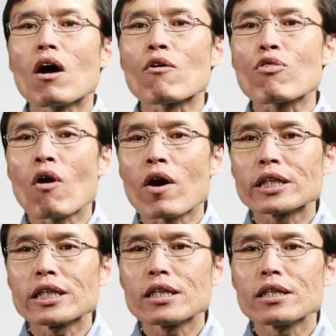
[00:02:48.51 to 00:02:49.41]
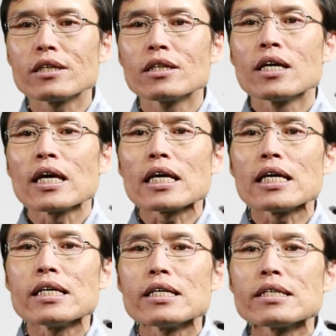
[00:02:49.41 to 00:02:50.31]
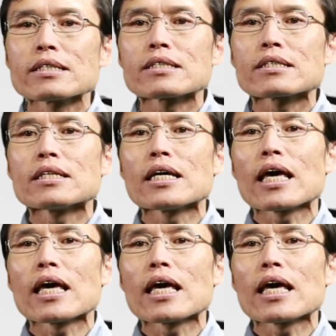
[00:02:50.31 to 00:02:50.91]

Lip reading: authority is